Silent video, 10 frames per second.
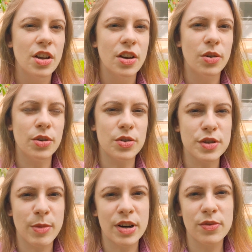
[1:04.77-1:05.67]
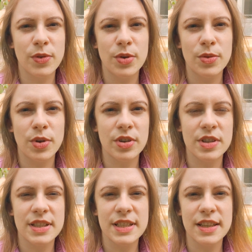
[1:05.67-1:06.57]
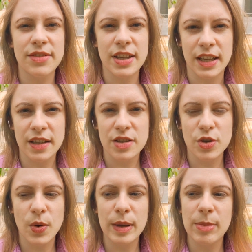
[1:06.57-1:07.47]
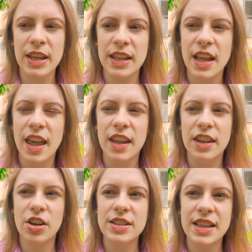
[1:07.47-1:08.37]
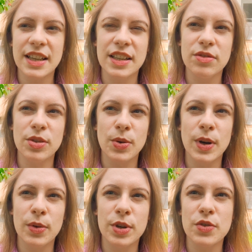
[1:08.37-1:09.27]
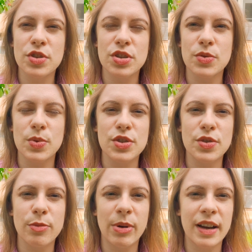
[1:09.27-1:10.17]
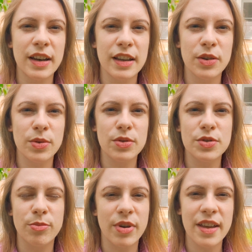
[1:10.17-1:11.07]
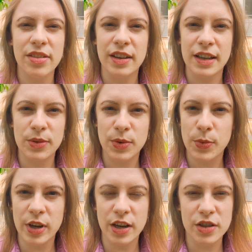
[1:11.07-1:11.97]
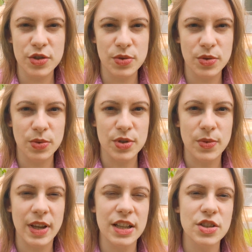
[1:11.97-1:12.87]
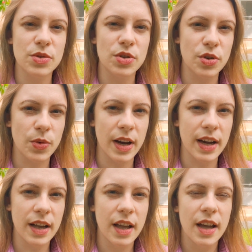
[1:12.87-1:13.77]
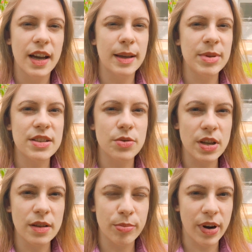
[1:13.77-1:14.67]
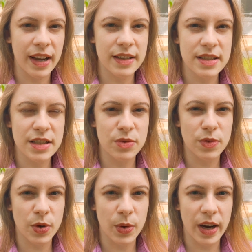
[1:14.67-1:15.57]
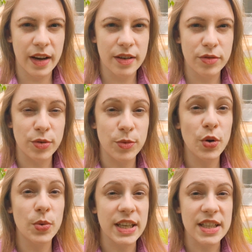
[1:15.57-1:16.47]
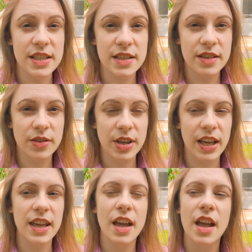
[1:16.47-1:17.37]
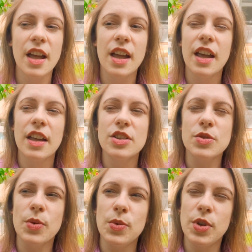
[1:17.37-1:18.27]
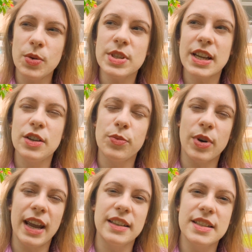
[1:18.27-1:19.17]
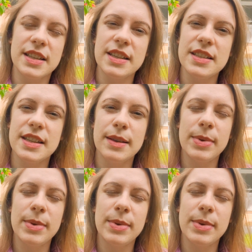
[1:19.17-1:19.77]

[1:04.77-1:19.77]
on your smartphone or on the TV. So not the kind of yoga where you just twist your body and hold your breath and I don't know what else you do. So that's not yoga. The real practices of yoga from yogis, okay? So those kind of practices, they